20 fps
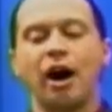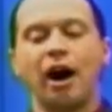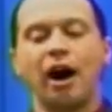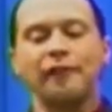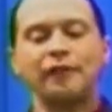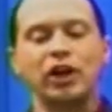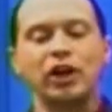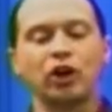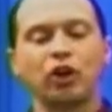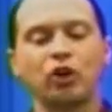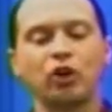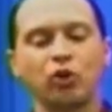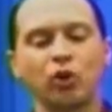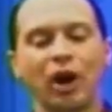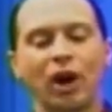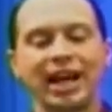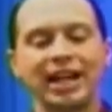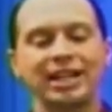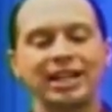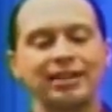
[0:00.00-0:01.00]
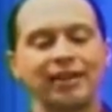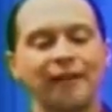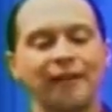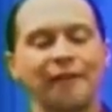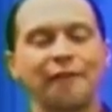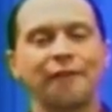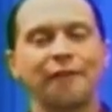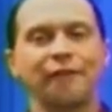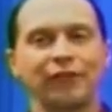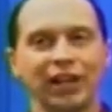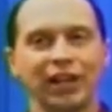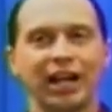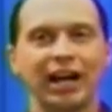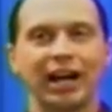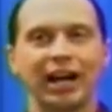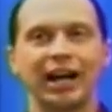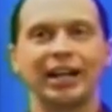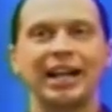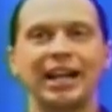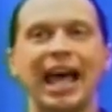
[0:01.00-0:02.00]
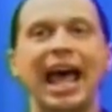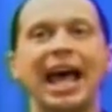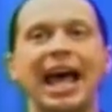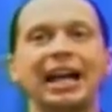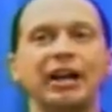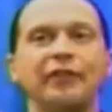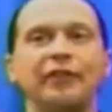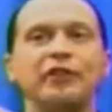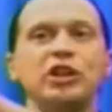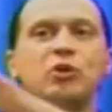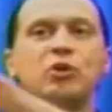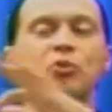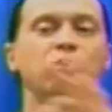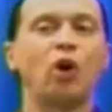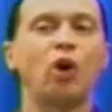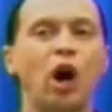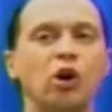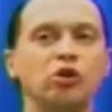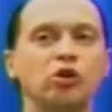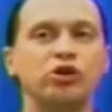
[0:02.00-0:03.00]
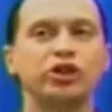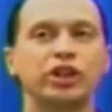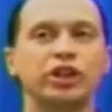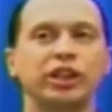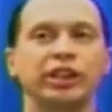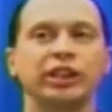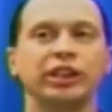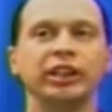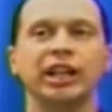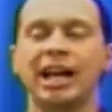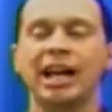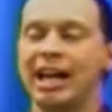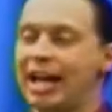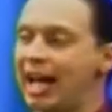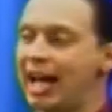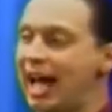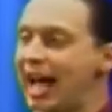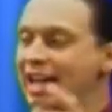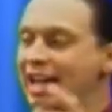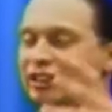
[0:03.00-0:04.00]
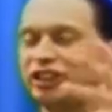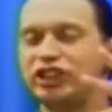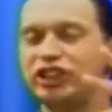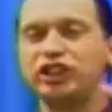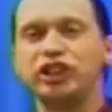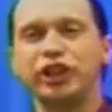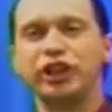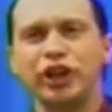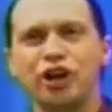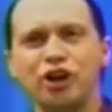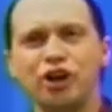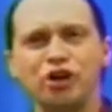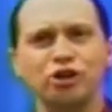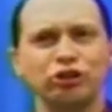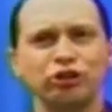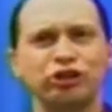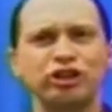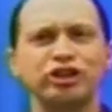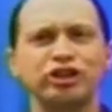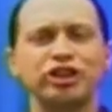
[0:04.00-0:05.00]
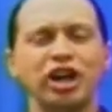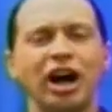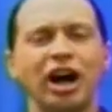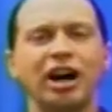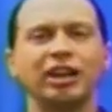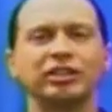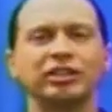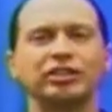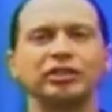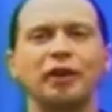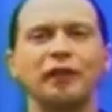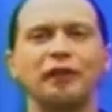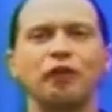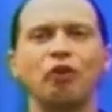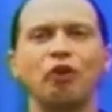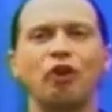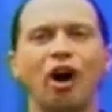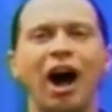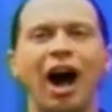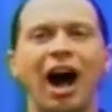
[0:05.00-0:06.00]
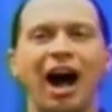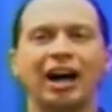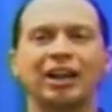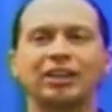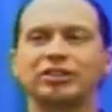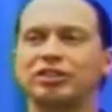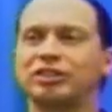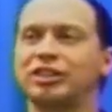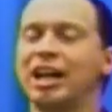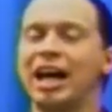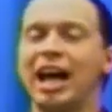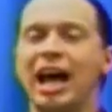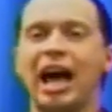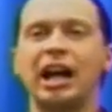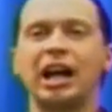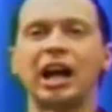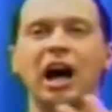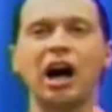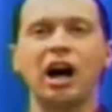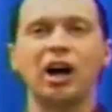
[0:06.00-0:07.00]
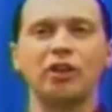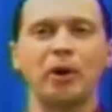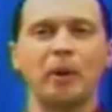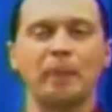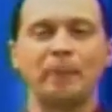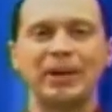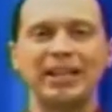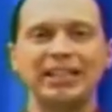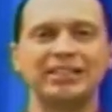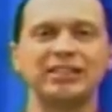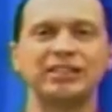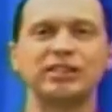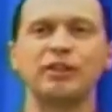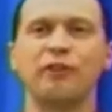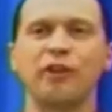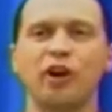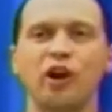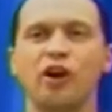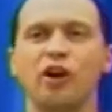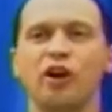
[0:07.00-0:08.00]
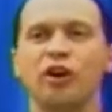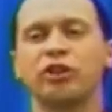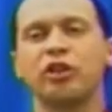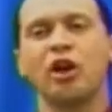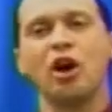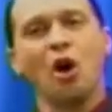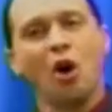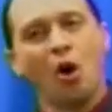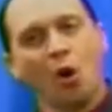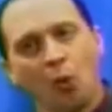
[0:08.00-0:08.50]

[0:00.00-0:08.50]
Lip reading: of a great flood and of erosion as huge chunks of rocks and other pieces of earth